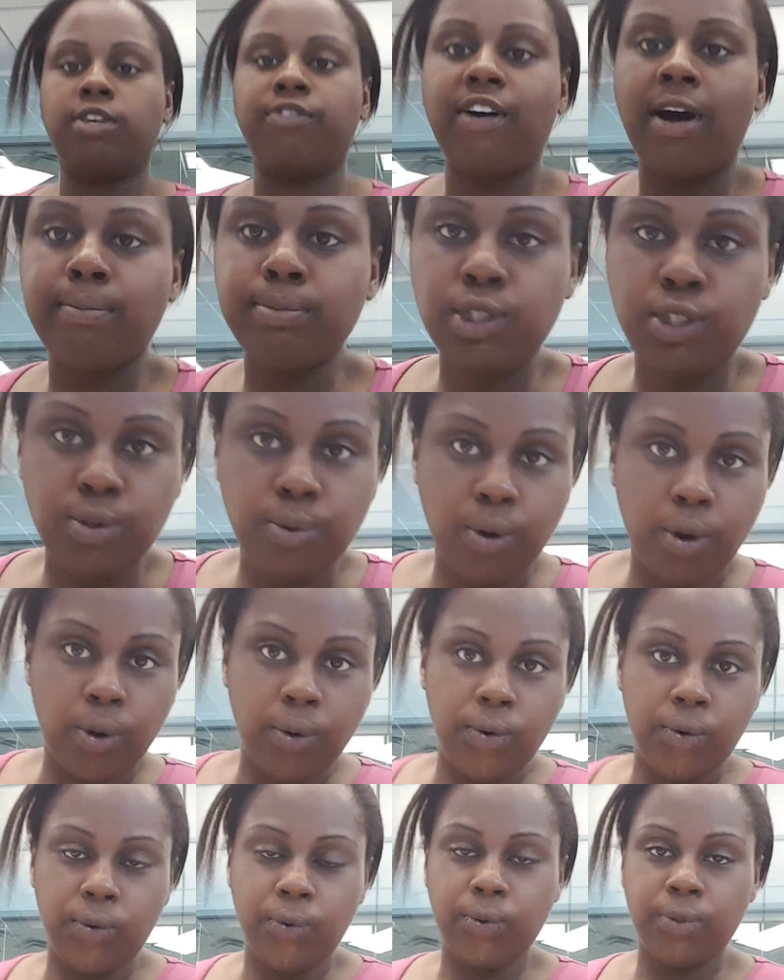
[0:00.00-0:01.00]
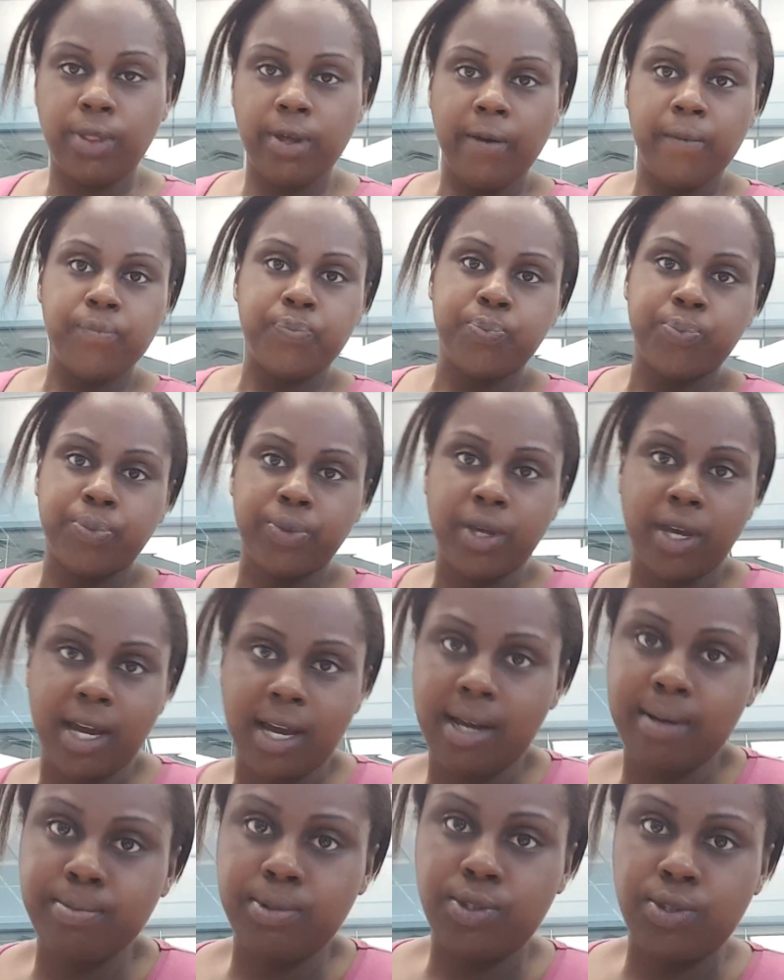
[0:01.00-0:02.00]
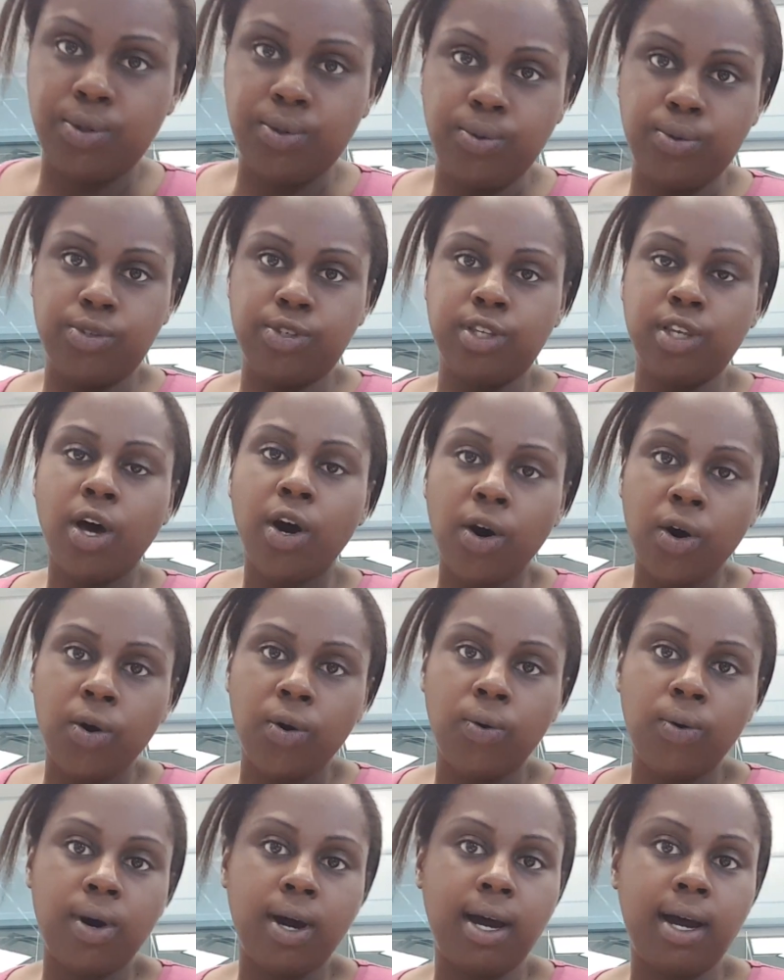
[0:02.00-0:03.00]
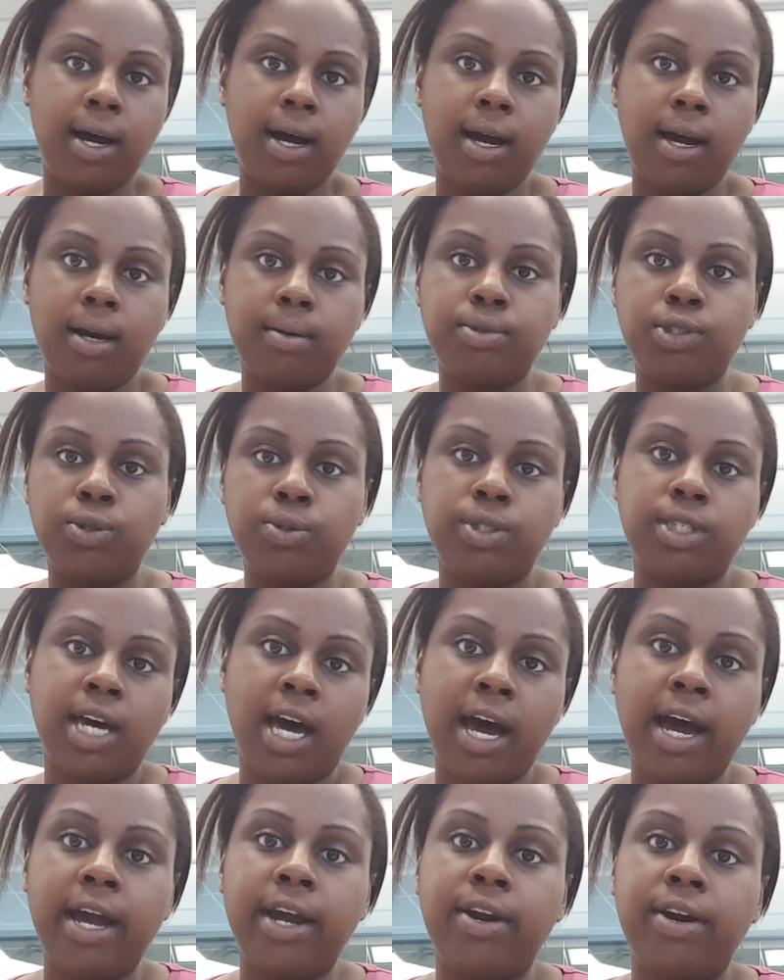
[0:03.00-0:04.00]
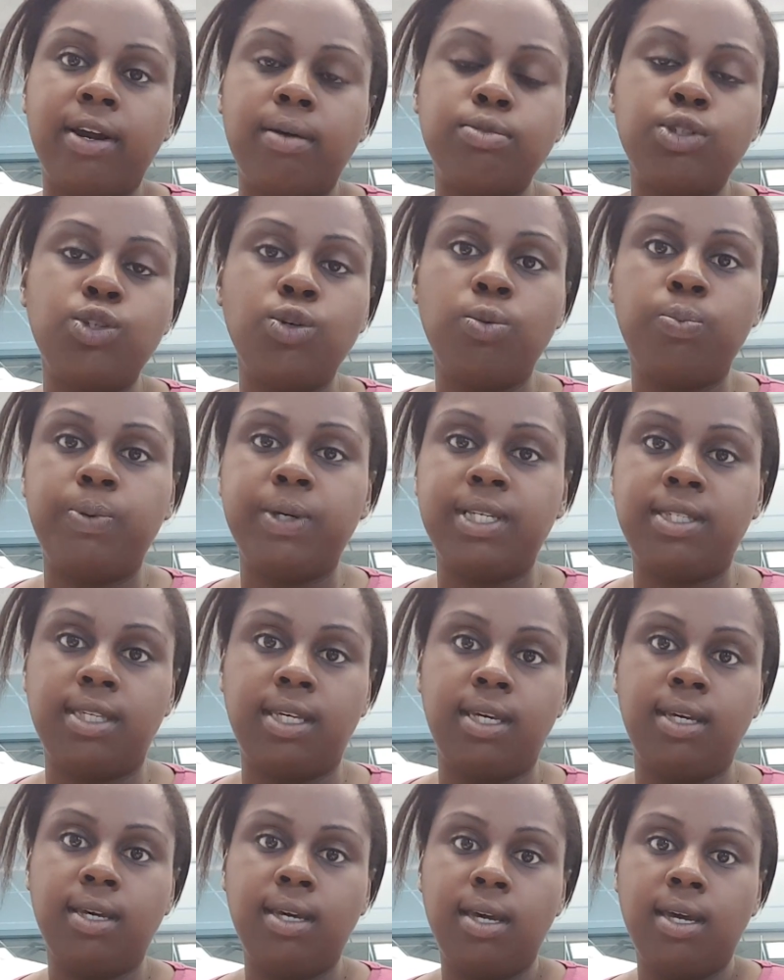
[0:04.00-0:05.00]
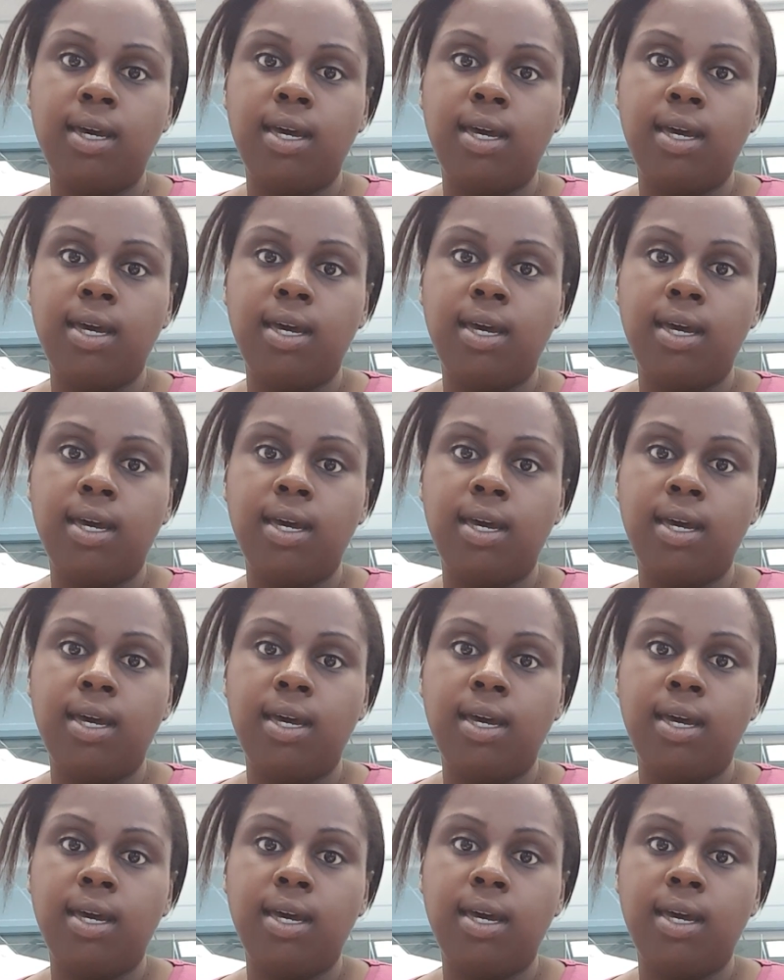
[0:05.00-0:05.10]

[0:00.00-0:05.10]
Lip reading: of I'm too old, I'm too slow, I'm too tired, I'm too busy.